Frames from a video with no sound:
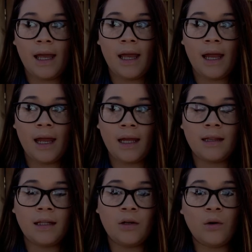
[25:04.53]
And
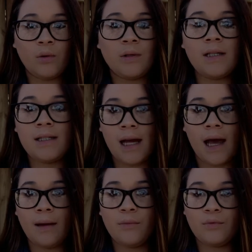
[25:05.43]
the only
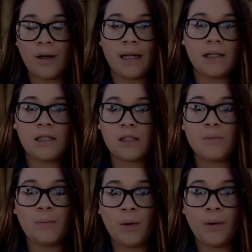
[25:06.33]
time Riley
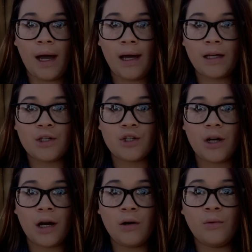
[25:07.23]
spoke at his
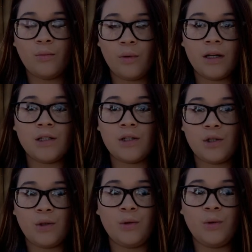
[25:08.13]
trial was
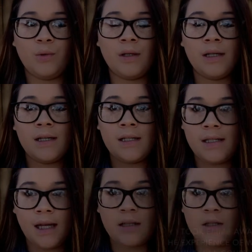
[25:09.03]
to
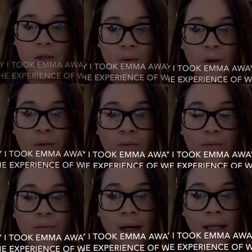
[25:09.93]
say this quote
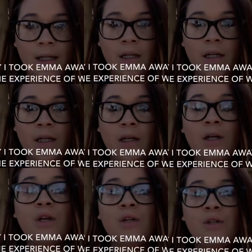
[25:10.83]
right here
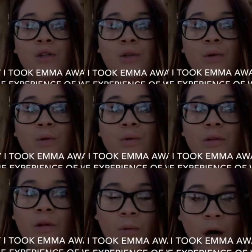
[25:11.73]
to
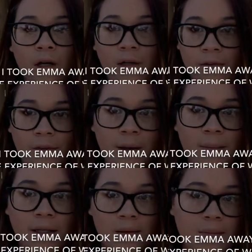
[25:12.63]
the Walker
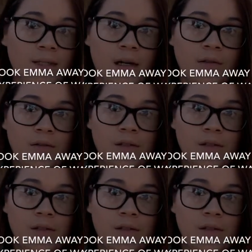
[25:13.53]
family themselves.